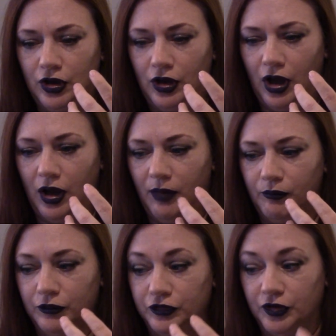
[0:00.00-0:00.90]

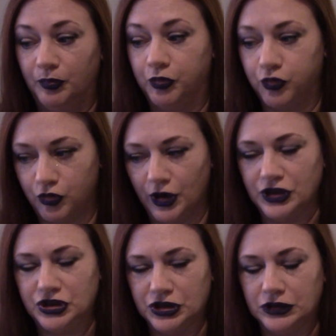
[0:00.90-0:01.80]
um,
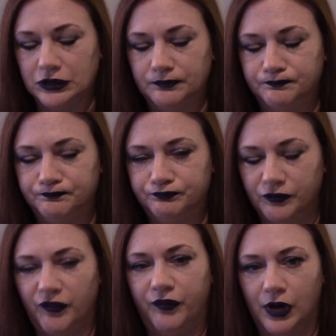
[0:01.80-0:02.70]
depression
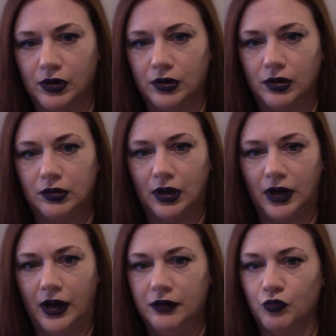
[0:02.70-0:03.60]
funk like
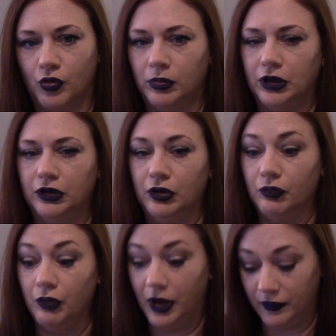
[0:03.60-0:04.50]
I normally
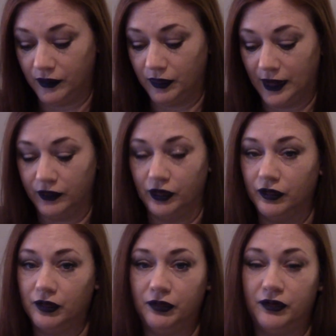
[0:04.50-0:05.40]
do. And so that's good.
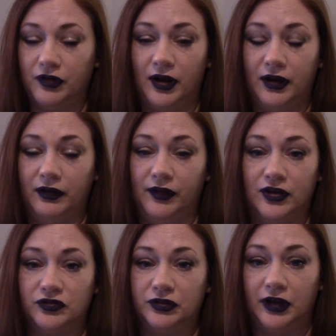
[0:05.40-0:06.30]
So this diet is
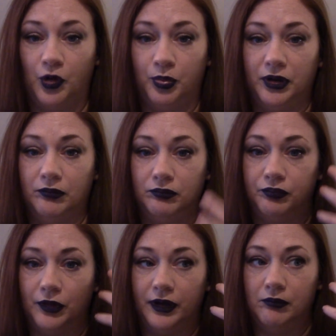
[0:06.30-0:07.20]
actually helping
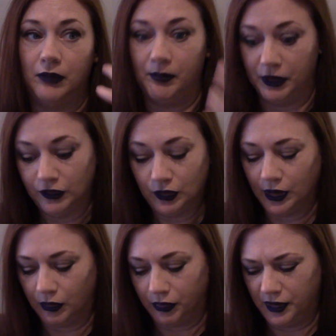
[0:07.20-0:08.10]
like my mental
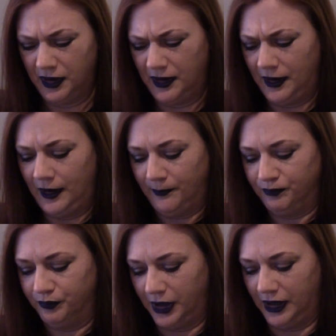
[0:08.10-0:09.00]
health.
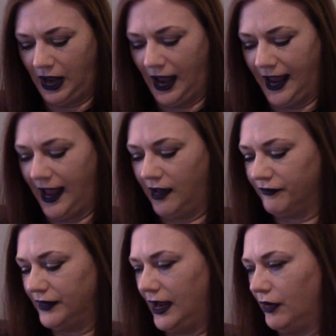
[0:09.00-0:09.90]
But I
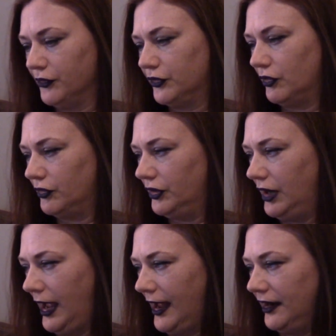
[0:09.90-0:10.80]
have now
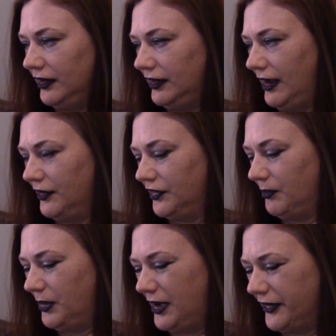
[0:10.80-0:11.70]
started adding down at the
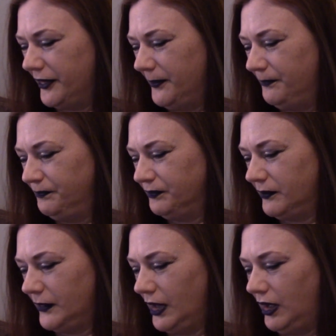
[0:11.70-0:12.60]

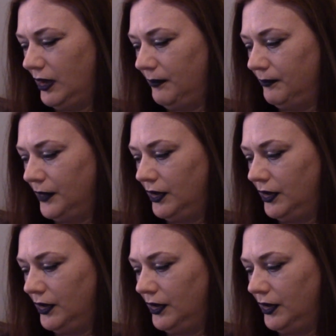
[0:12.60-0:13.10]
bottom um,